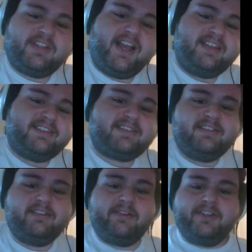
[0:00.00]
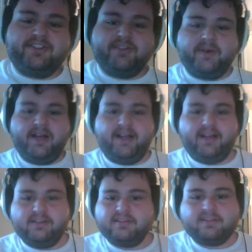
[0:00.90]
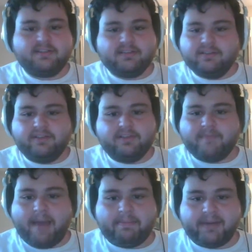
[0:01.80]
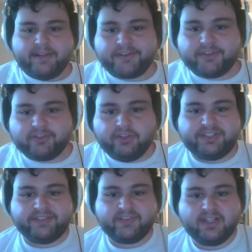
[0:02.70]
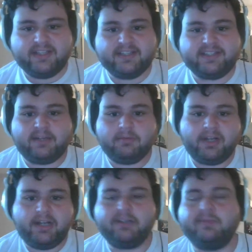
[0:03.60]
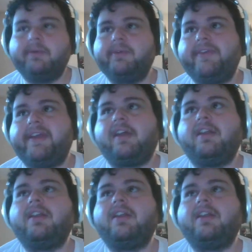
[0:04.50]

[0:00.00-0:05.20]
Nice. Did you map any of the controls differently this time around, or what were you thinking?